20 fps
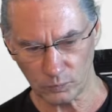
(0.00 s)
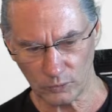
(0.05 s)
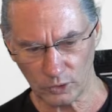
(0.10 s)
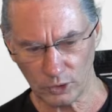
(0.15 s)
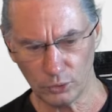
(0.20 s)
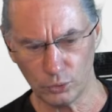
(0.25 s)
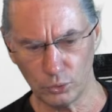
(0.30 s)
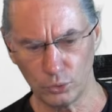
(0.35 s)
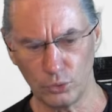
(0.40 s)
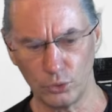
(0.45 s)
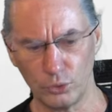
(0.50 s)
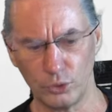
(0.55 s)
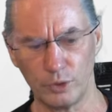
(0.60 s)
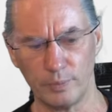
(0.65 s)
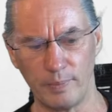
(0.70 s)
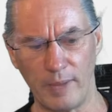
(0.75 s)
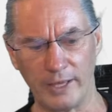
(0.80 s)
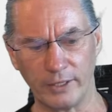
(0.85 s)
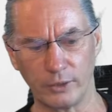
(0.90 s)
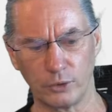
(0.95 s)
to do the
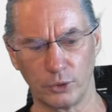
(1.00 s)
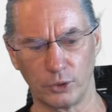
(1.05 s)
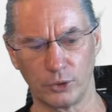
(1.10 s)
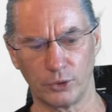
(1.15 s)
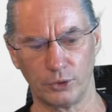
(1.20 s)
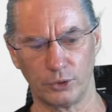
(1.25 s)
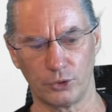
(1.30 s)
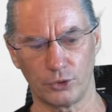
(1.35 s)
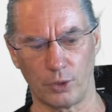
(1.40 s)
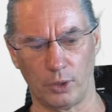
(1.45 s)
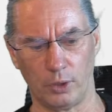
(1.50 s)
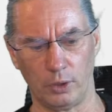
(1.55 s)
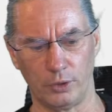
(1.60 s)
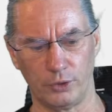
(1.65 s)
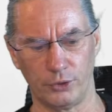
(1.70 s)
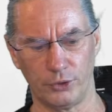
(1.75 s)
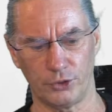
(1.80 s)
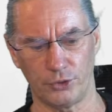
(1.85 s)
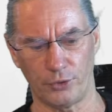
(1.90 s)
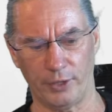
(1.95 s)
microcontroller
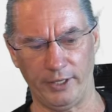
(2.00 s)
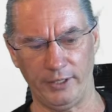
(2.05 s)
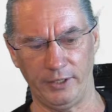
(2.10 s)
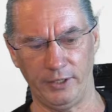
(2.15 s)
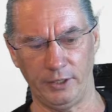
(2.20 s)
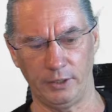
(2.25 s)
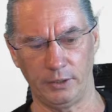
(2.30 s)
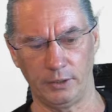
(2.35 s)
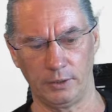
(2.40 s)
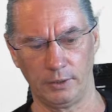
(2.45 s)
training.